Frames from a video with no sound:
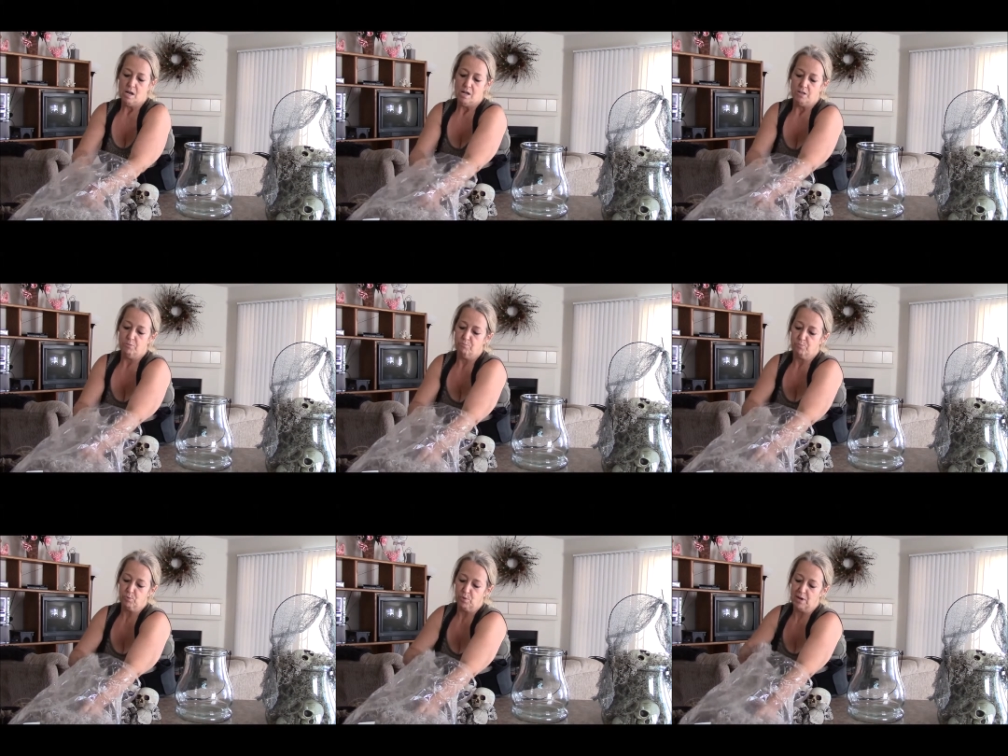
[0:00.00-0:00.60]
You
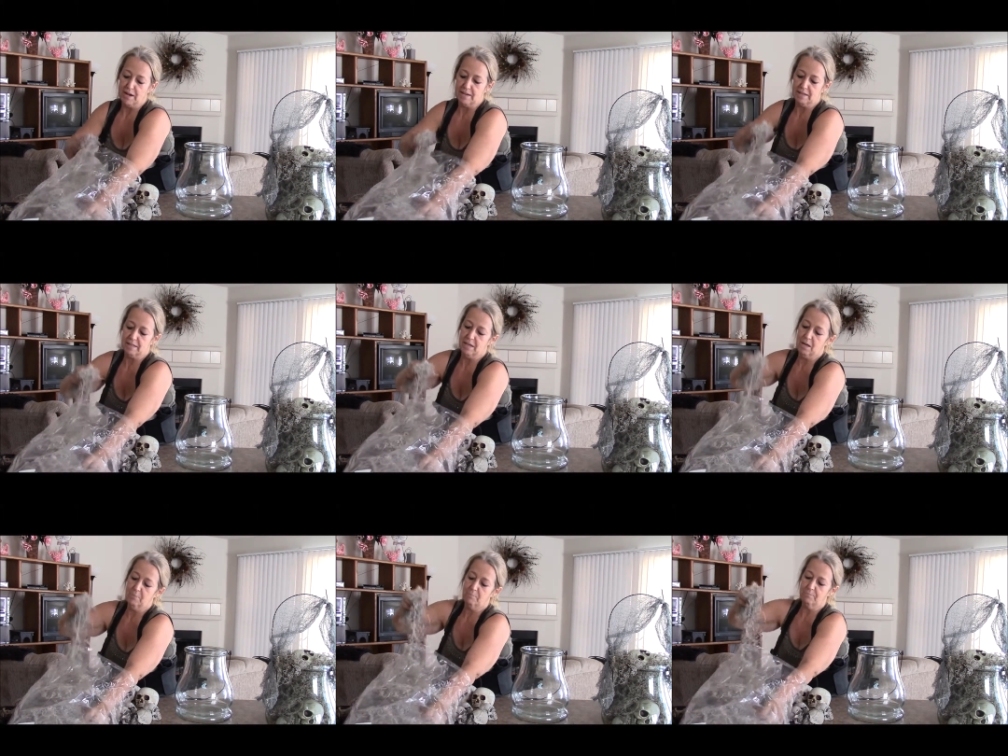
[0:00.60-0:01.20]
break it
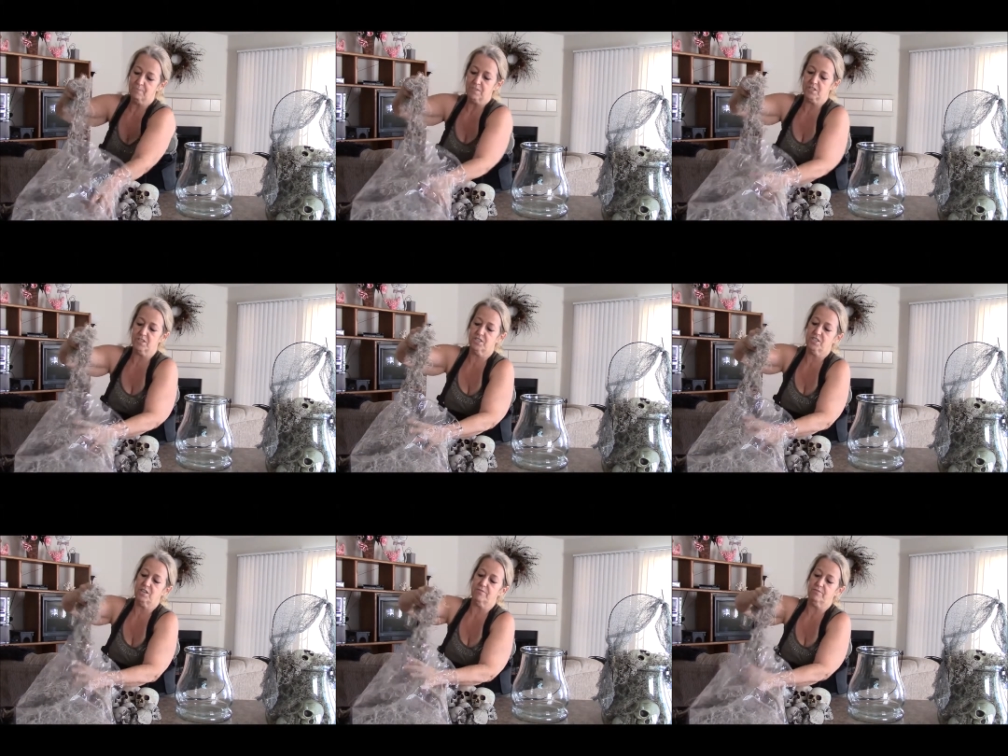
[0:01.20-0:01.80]
up, this
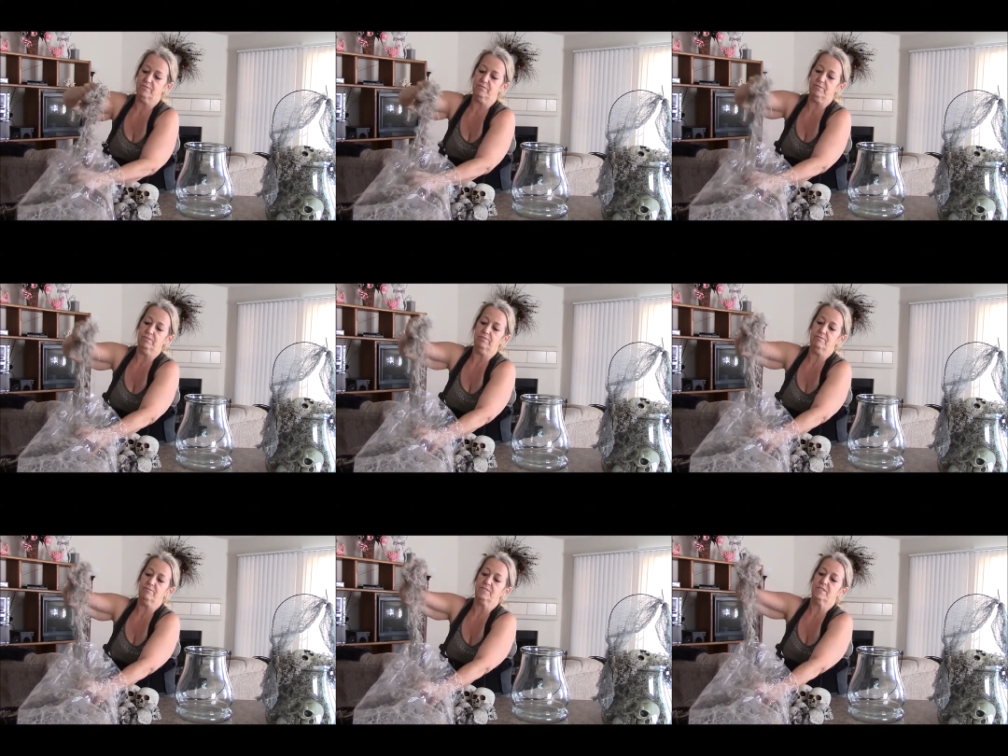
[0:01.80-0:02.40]

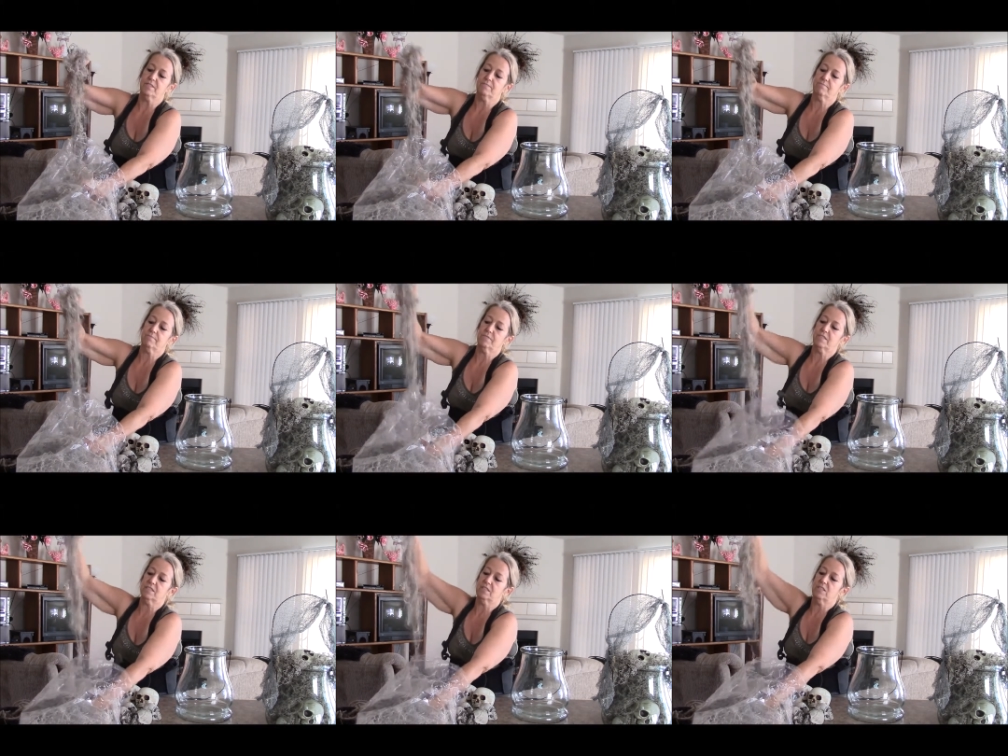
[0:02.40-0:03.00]

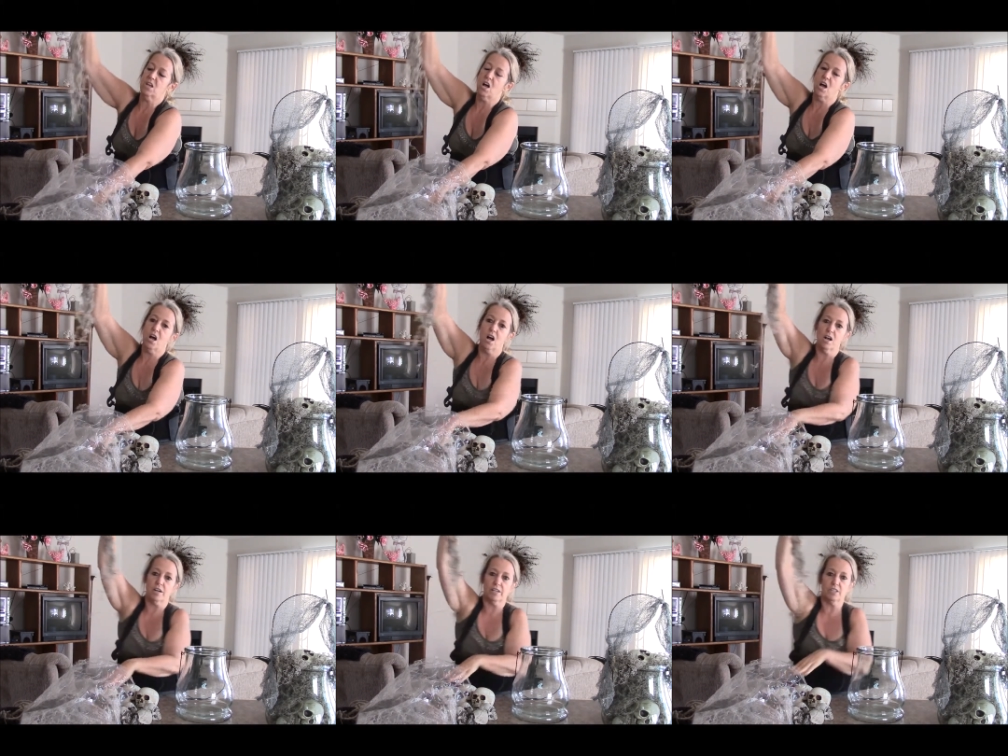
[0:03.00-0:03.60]
stuff
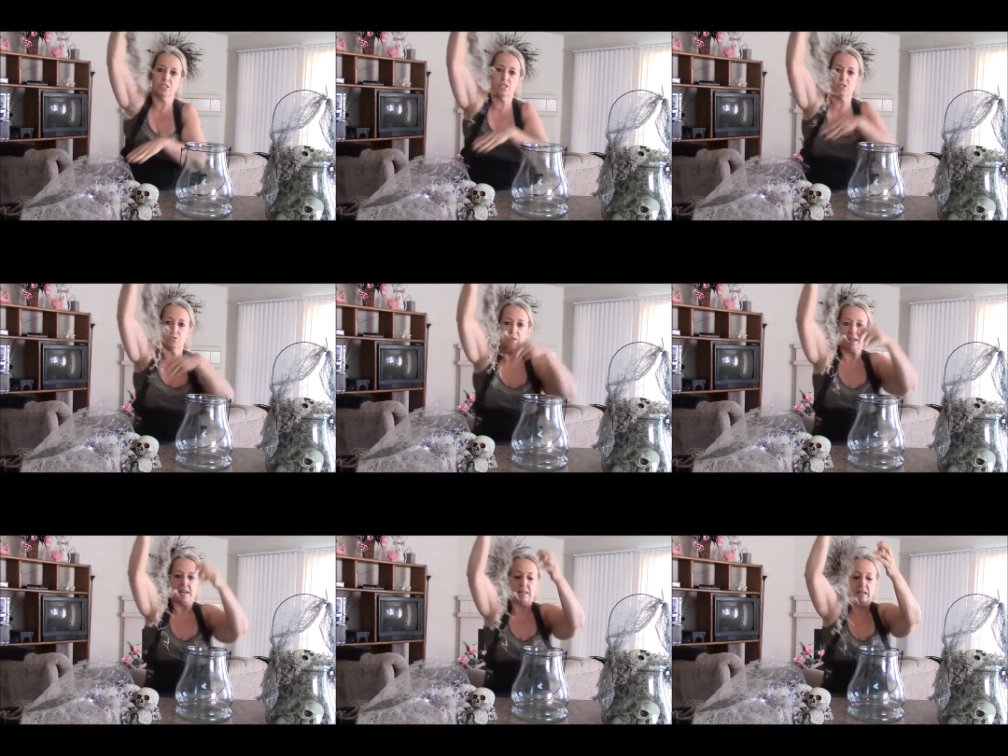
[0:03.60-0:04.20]
long and
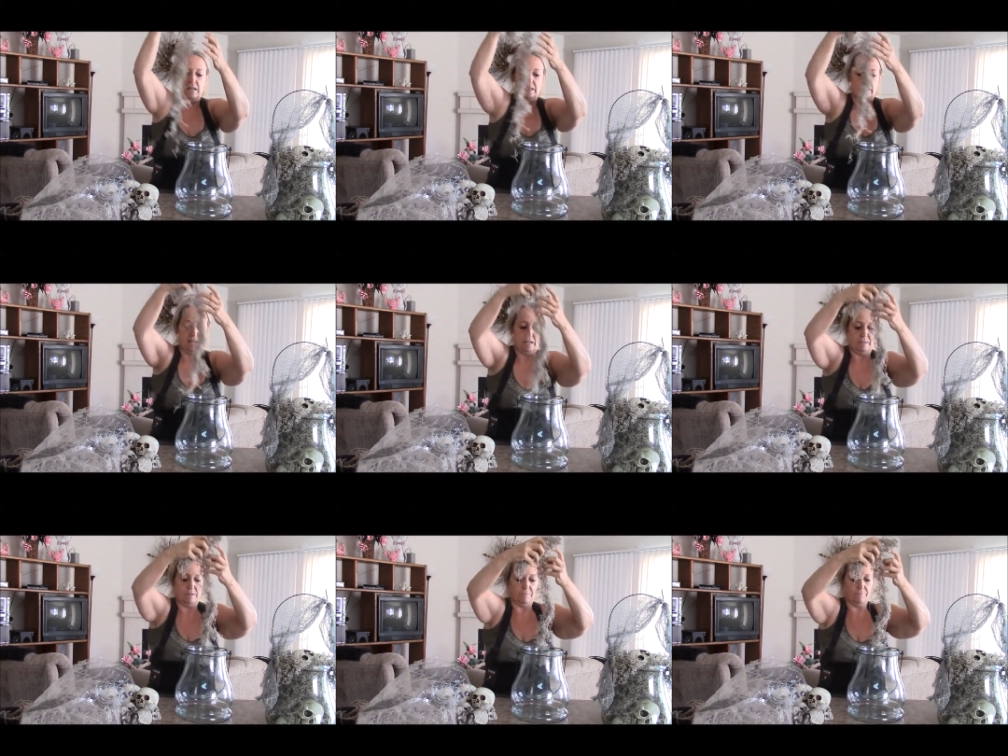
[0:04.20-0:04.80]
stringy like
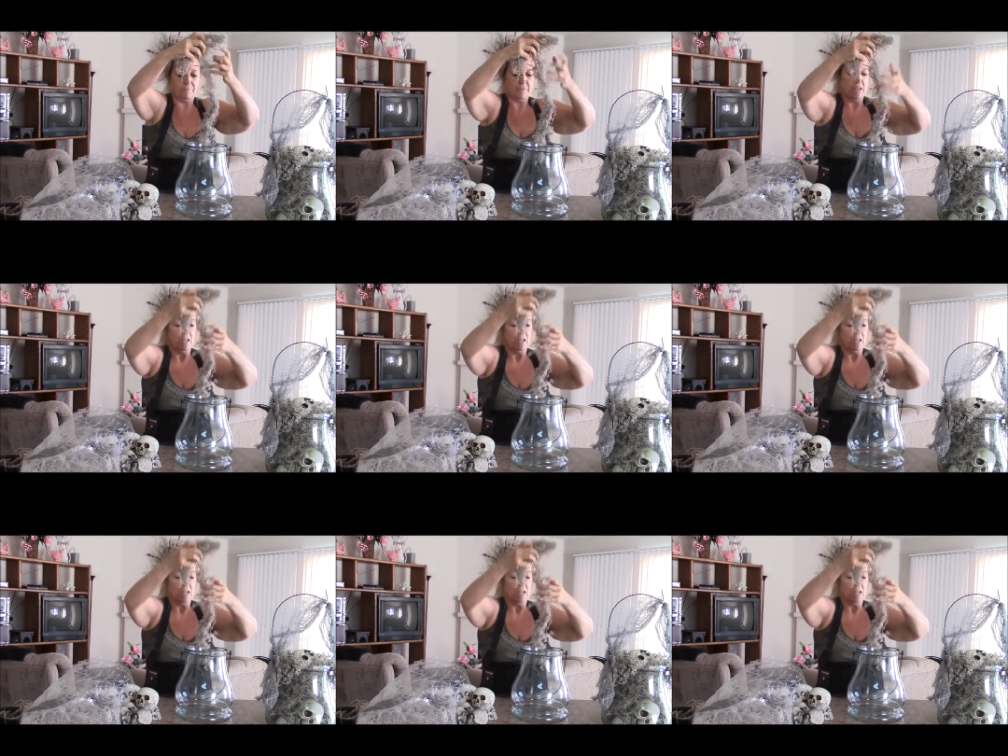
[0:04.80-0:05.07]
that.